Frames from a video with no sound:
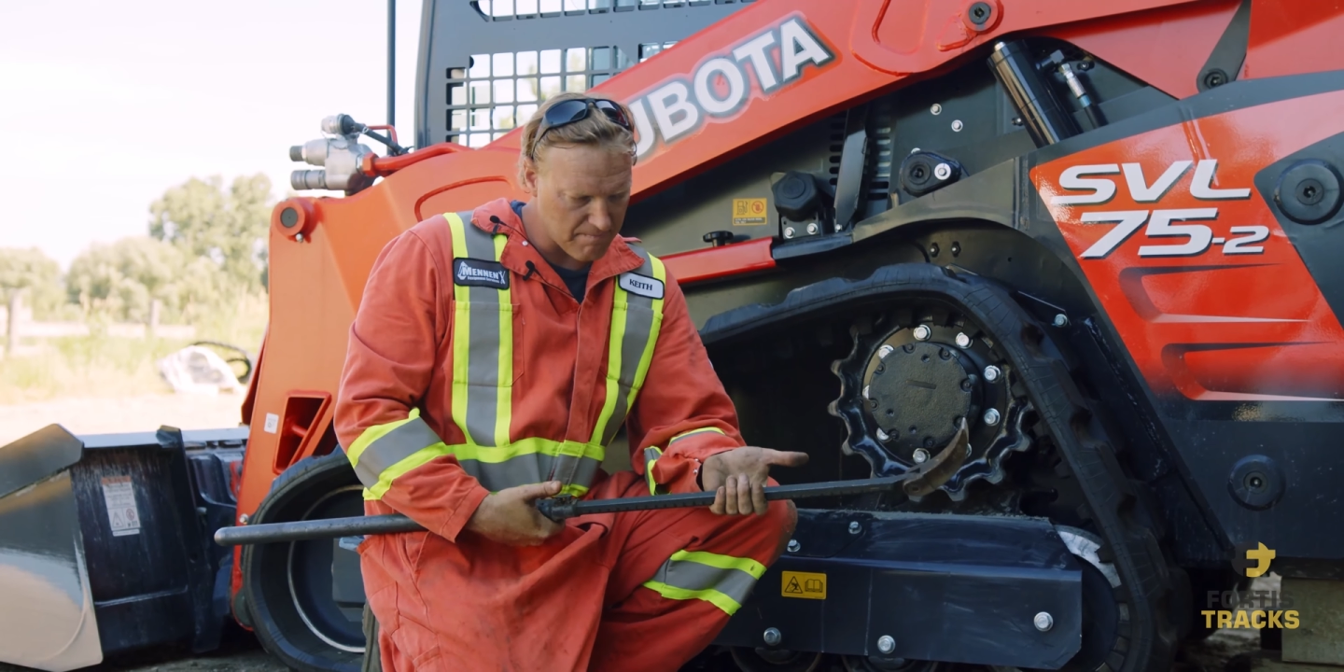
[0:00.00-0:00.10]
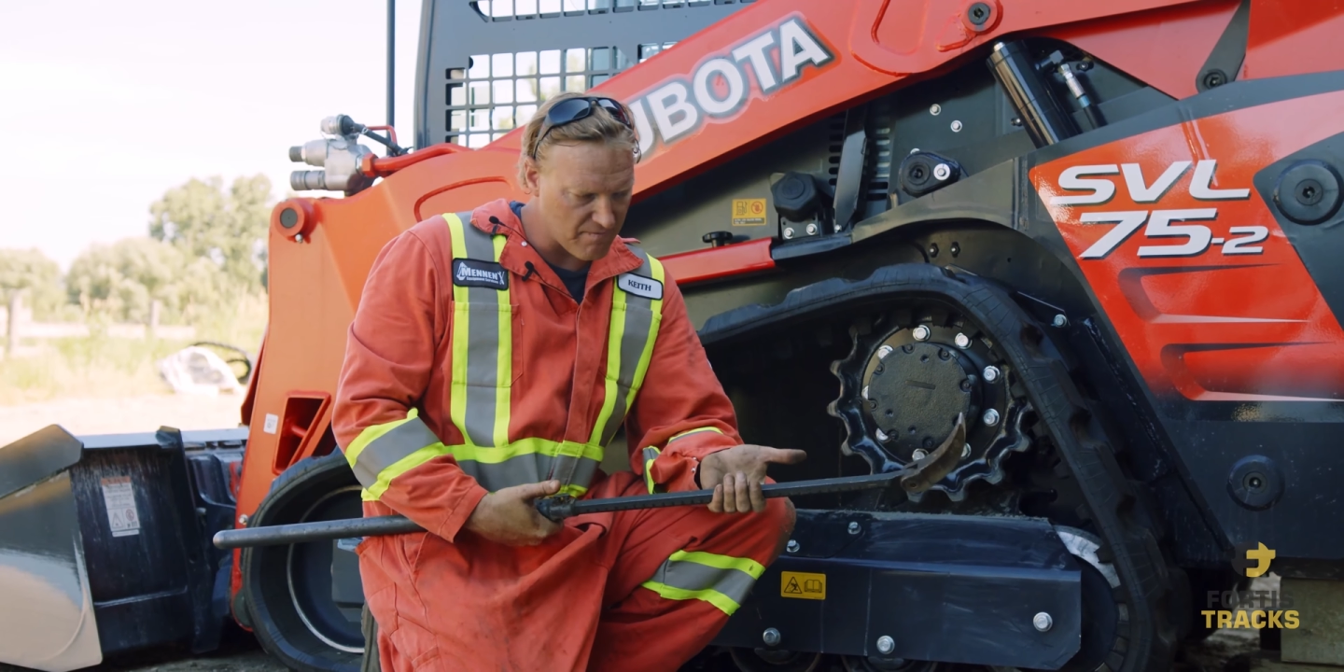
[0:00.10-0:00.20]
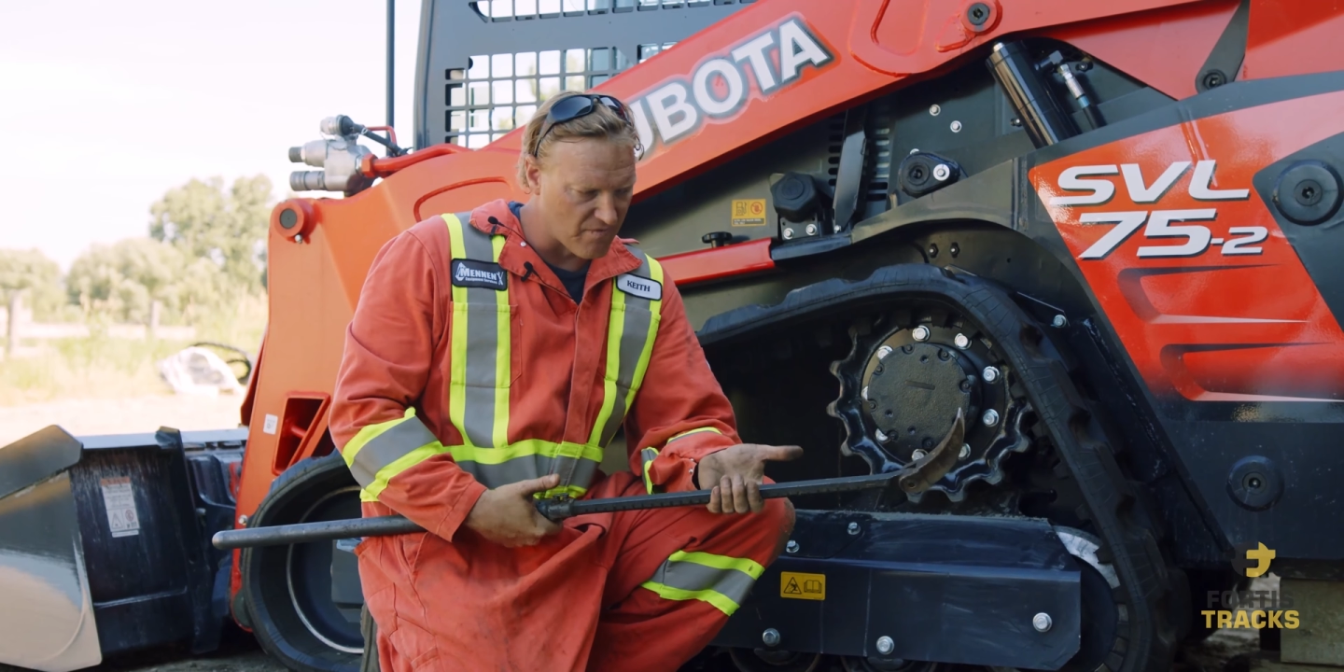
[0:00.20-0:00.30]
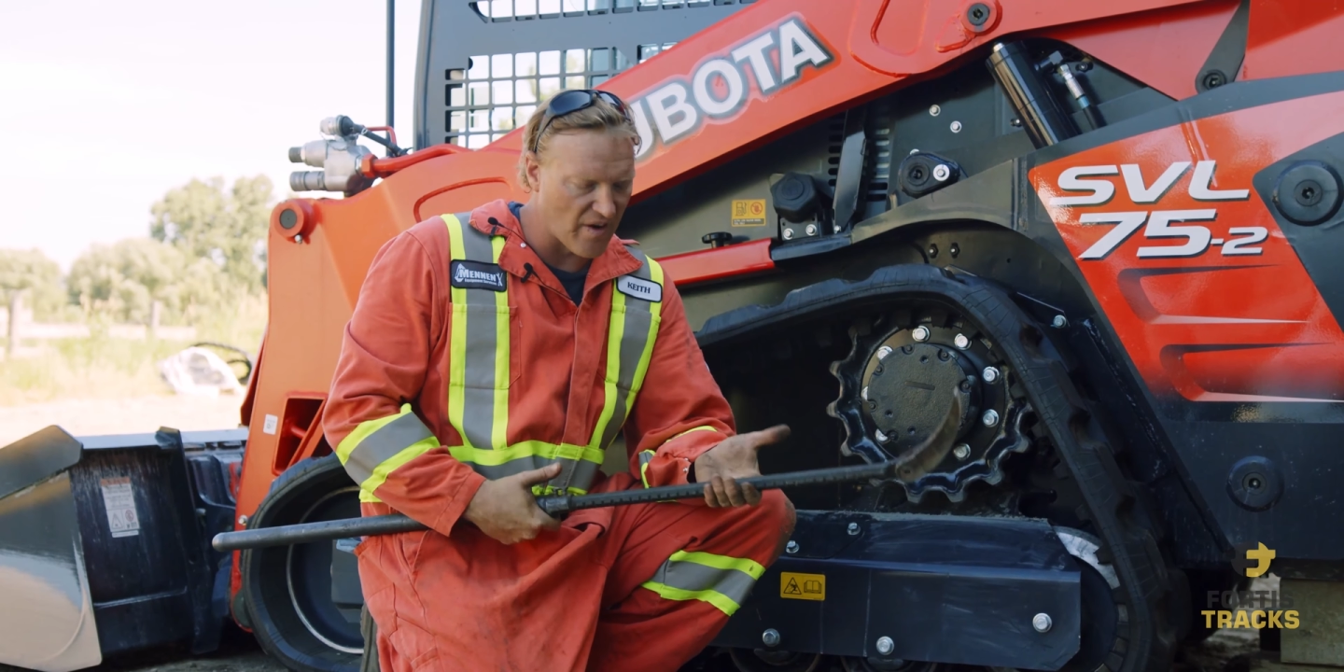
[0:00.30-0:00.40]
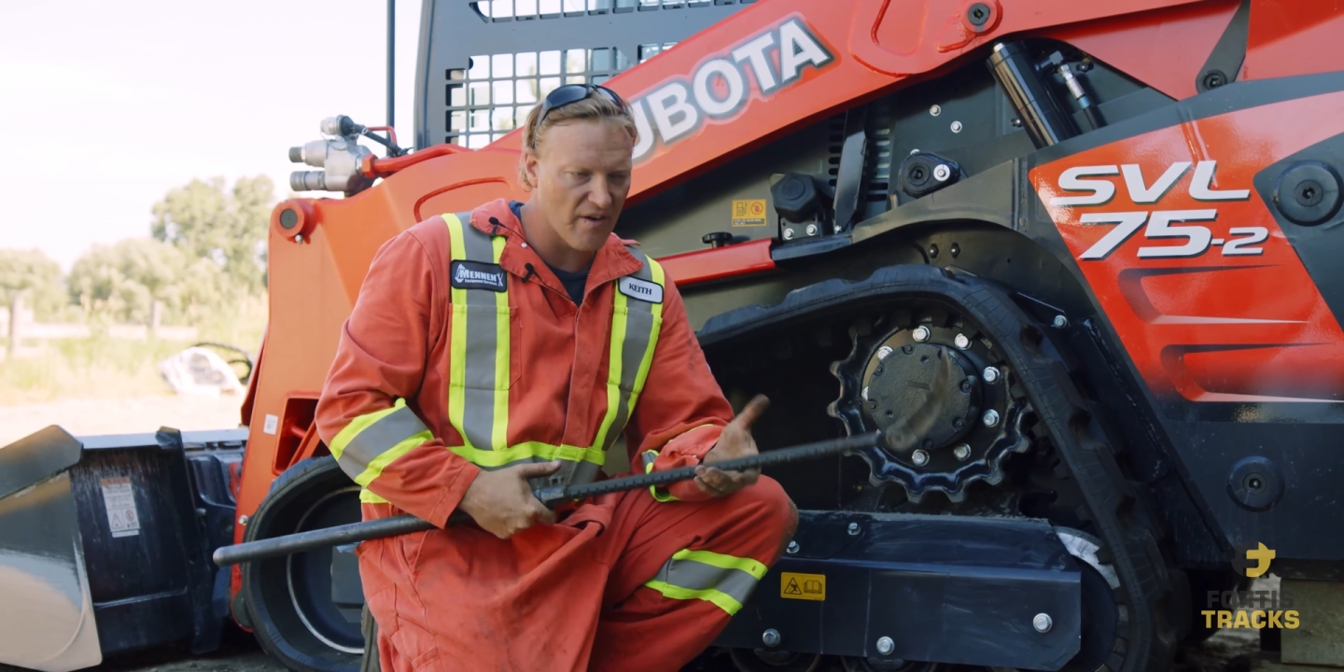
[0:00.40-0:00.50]

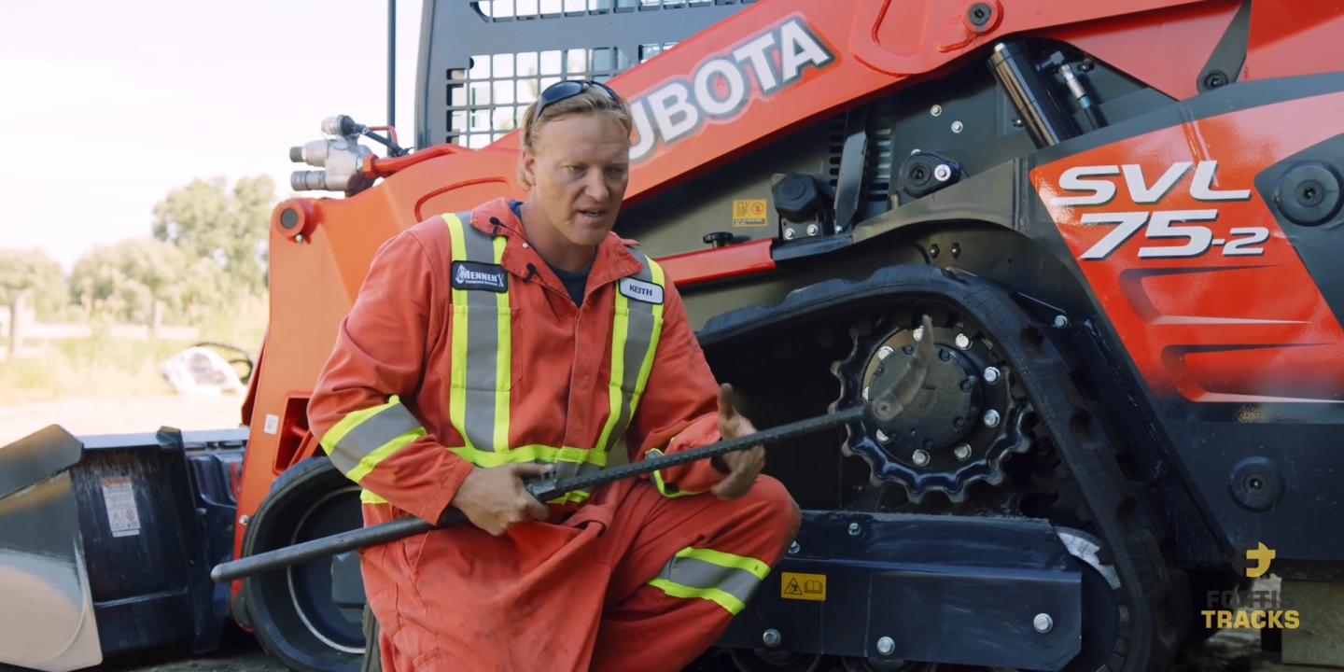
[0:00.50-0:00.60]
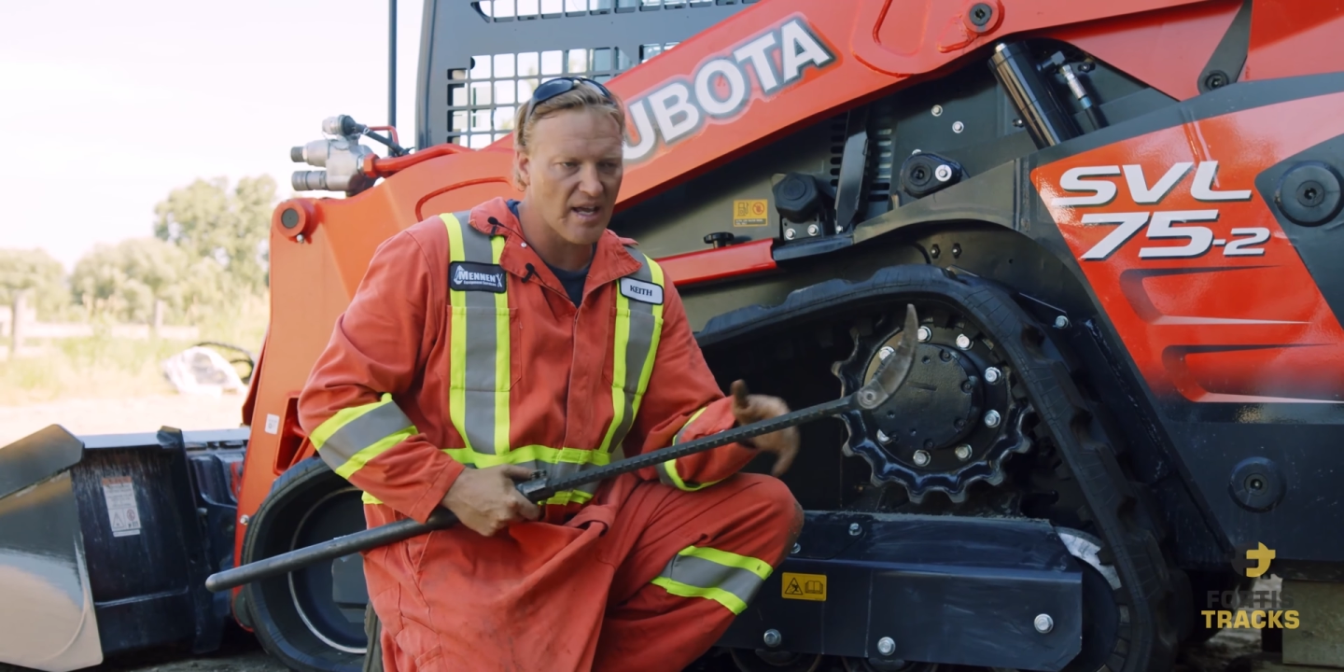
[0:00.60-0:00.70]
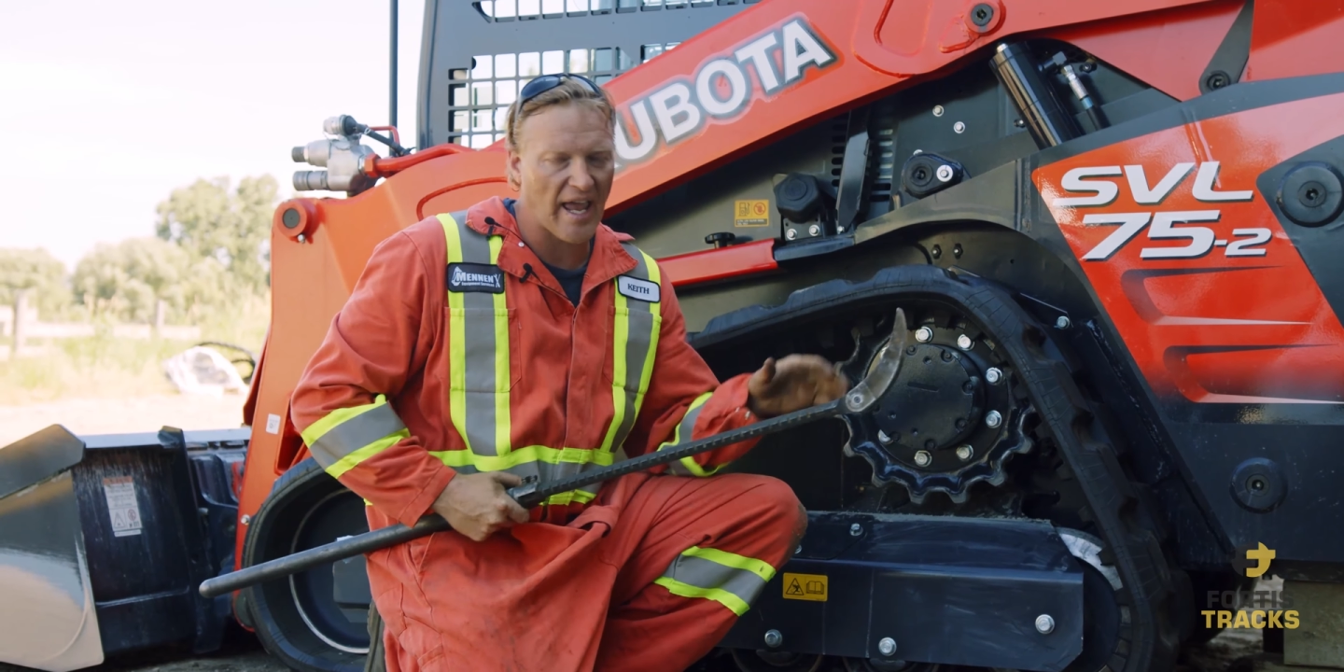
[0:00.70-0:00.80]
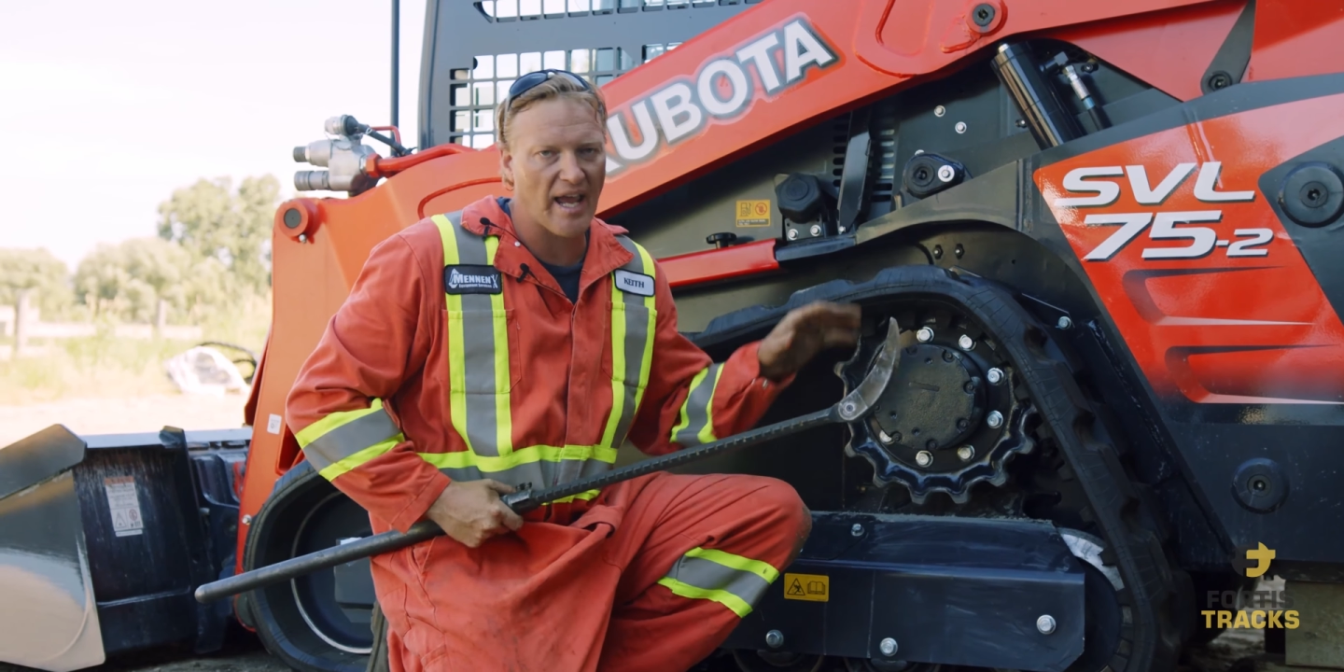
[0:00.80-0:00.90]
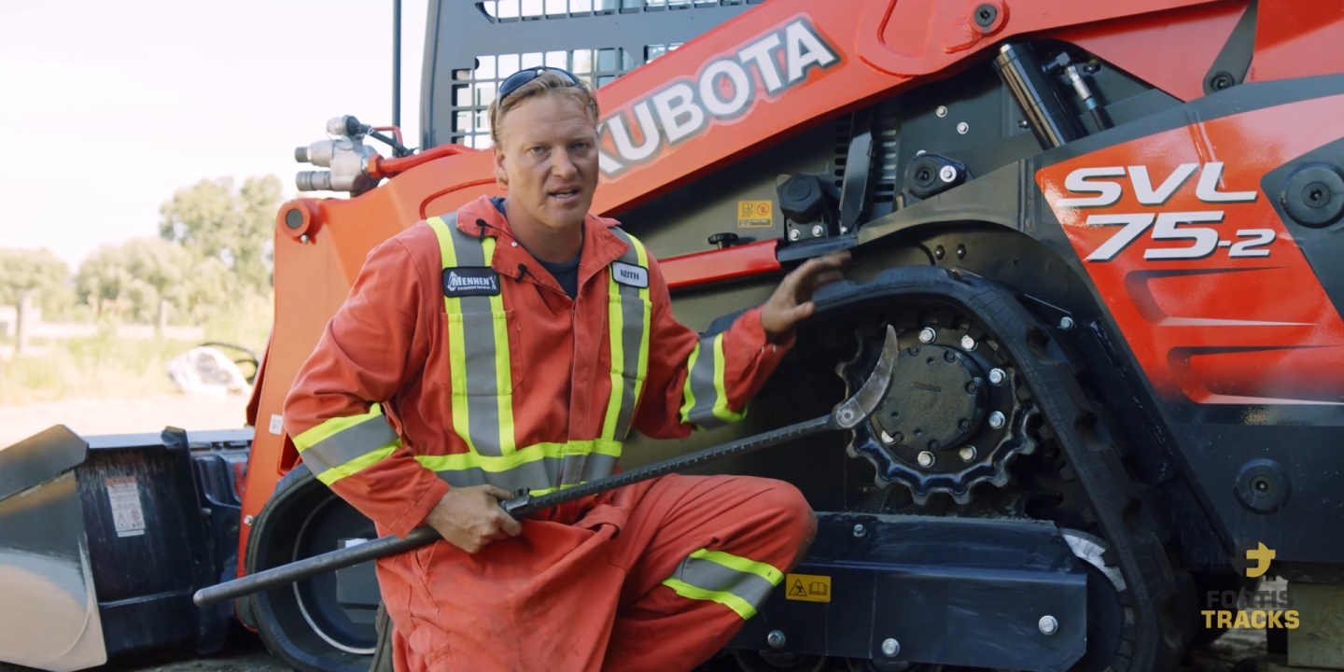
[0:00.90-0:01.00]
very
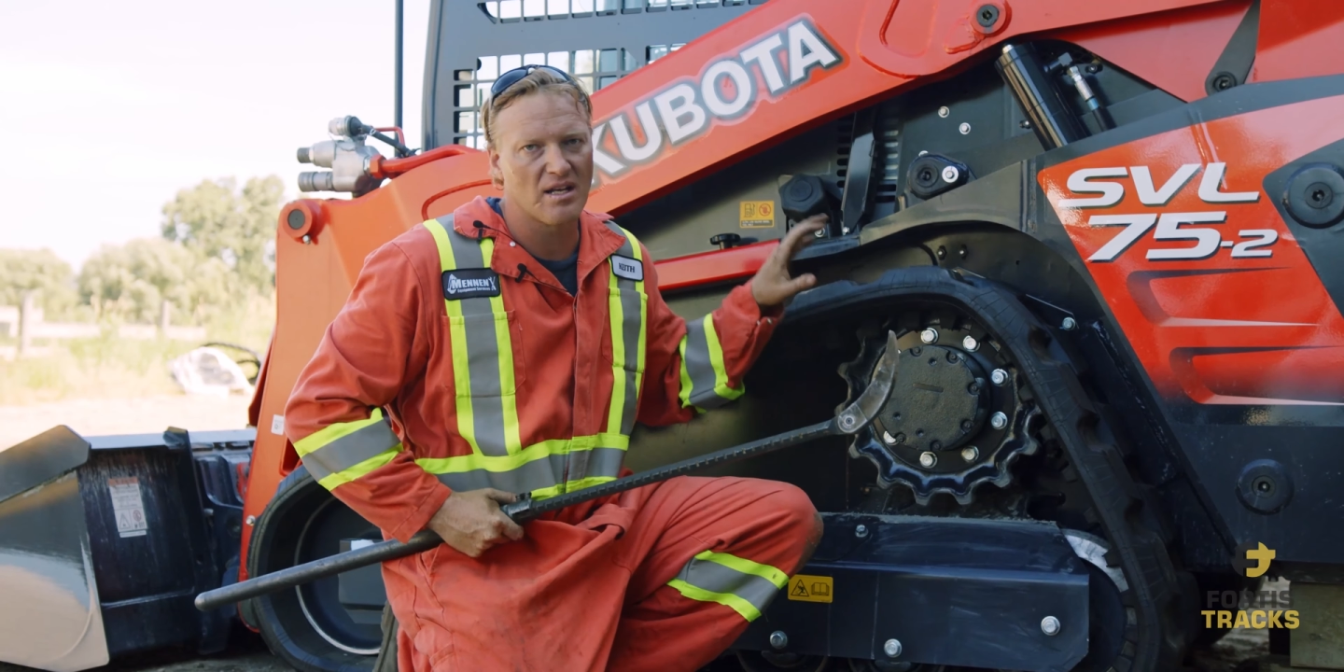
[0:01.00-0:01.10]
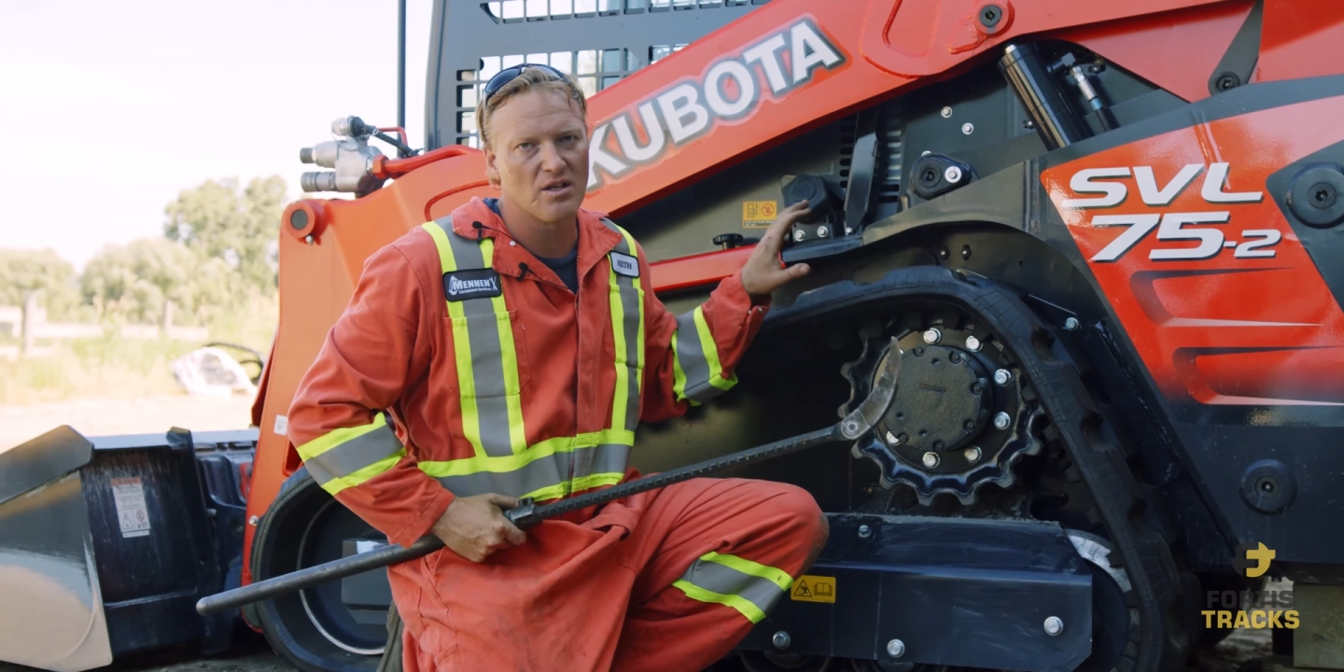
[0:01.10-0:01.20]
handy